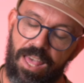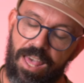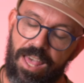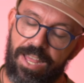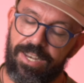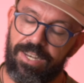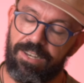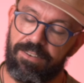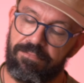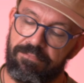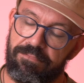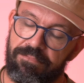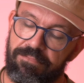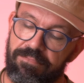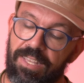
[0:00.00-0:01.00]
And
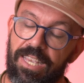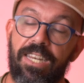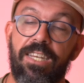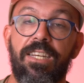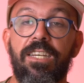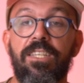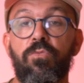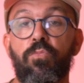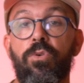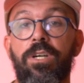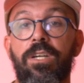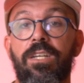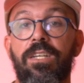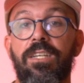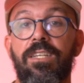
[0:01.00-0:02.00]
it does
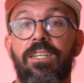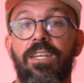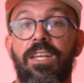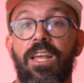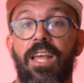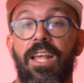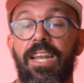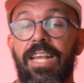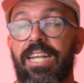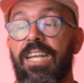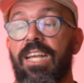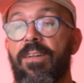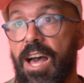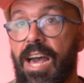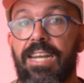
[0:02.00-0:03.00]
work. Like,
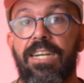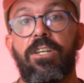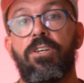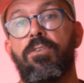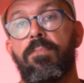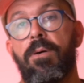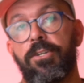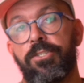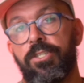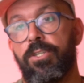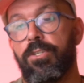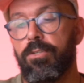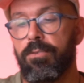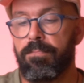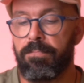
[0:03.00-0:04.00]
I don't know about
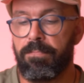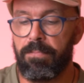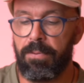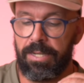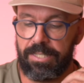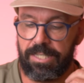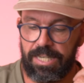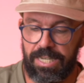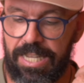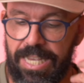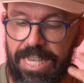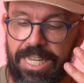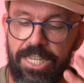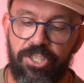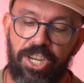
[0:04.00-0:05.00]
you, but
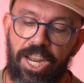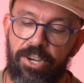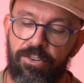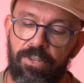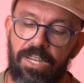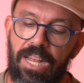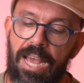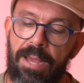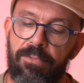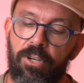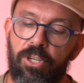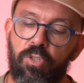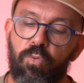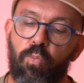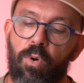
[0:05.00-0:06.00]
in general, I'm
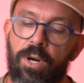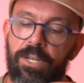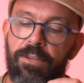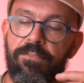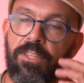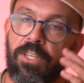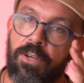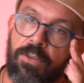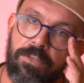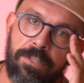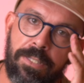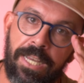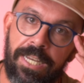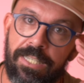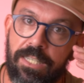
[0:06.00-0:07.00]
not one of those
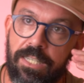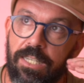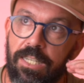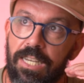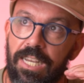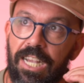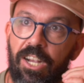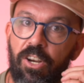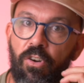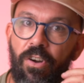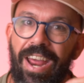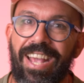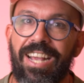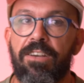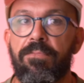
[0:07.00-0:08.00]
that
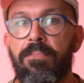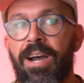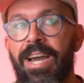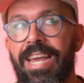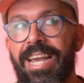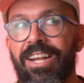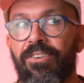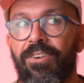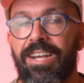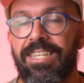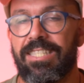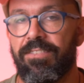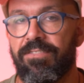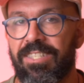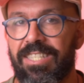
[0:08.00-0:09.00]
crank my
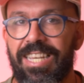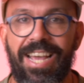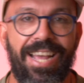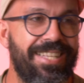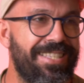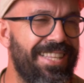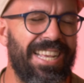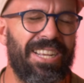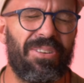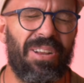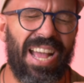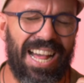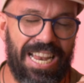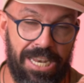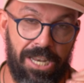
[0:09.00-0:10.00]
aggressive skates like
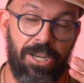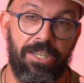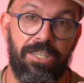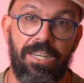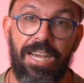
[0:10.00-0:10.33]
a lot.